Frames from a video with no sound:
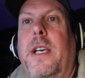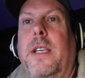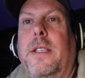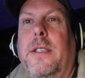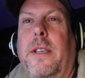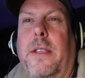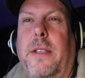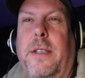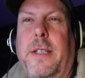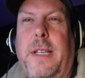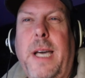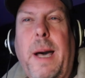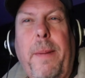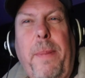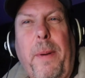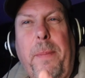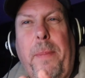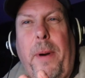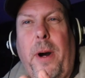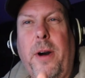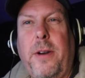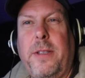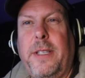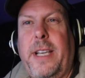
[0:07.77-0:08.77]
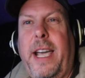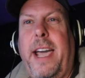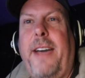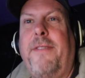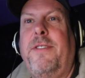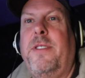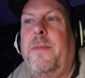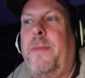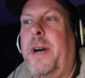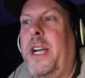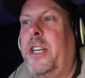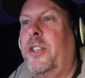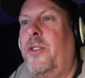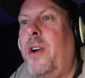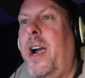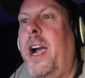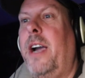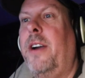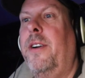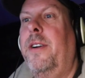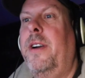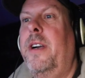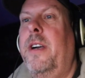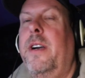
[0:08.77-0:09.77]
So there's a couple parts I have to my
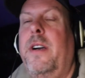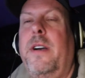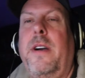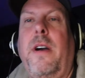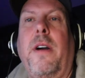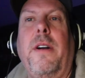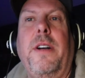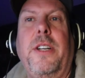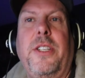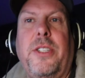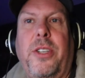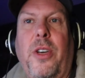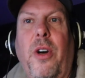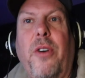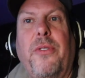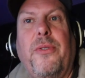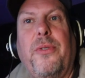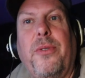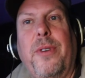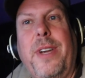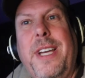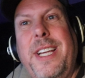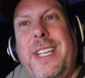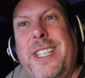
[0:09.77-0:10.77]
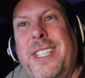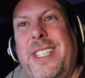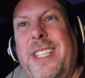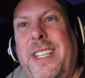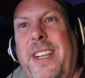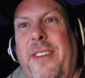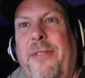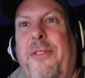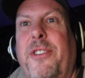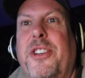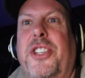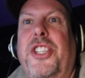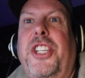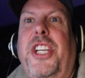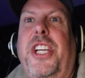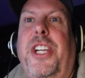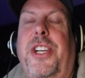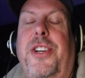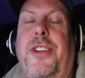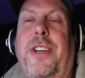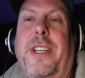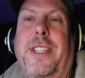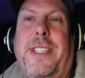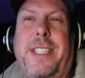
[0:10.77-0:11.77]
tracker here. I'm going to just go through each different sheet
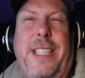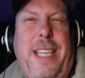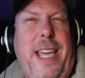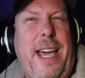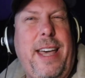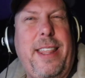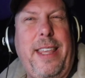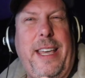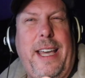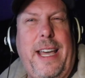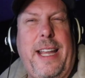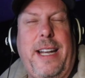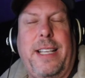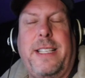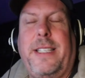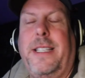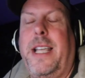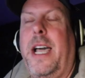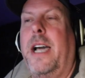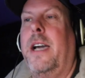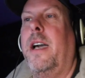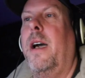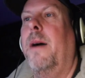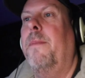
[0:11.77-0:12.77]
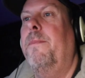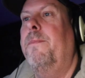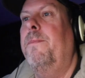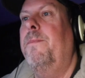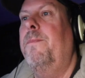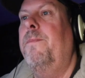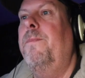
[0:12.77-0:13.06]
and you can see how they kind of stack up.